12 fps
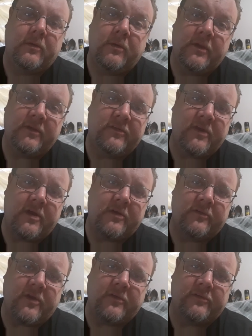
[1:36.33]
His
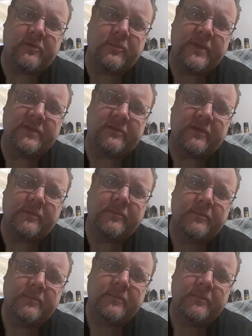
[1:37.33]
daughter's also missing.
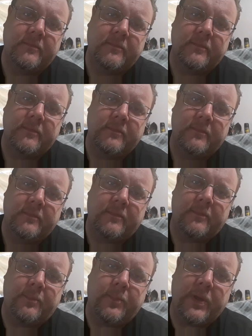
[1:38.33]

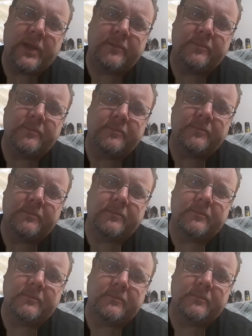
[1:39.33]
But
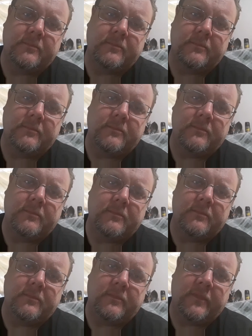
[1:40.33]

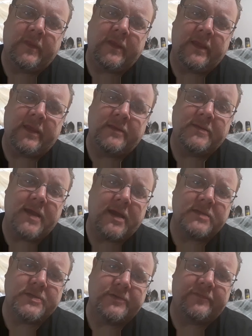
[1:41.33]
the
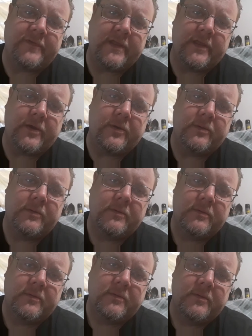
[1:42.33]
doctor fellow
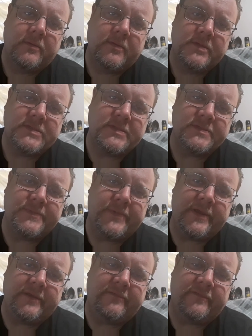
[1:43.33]
seems to
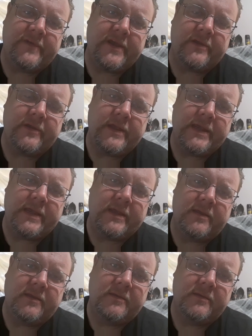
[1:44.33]
be very